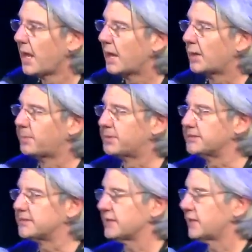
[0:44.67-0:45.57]

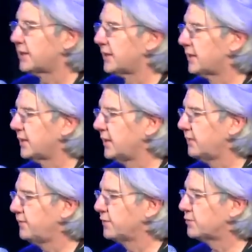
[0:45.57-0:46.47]
But
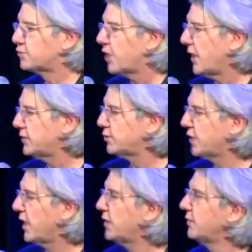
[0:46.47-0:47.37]
if you try to
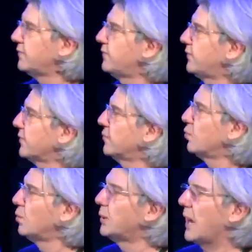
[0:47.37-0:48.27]
kind of
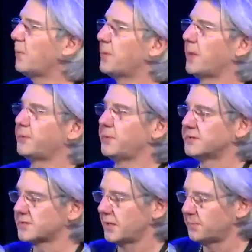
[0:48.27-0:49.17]
cool down that
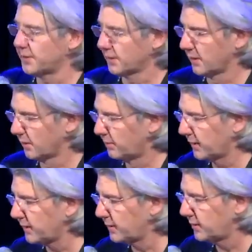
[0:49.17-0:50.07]
excitement a little
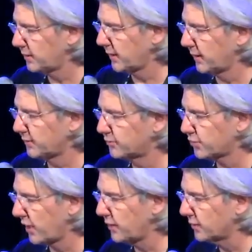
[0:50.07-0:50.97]
bit and
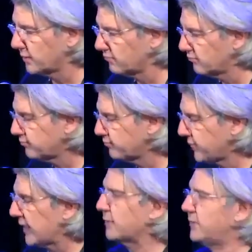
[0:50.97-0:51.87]
try to
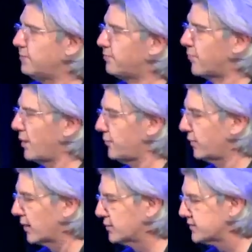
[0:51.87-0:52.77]
take a deep breath
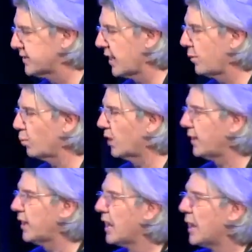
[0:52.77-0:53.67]
and understand
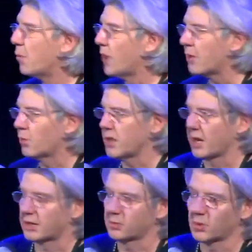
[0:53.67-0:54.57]
where we
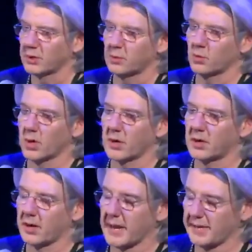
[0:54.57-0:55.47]
are, what
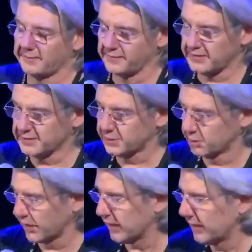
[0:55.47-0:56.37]
are NFTs
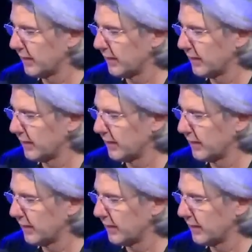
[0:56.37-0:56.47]
doing?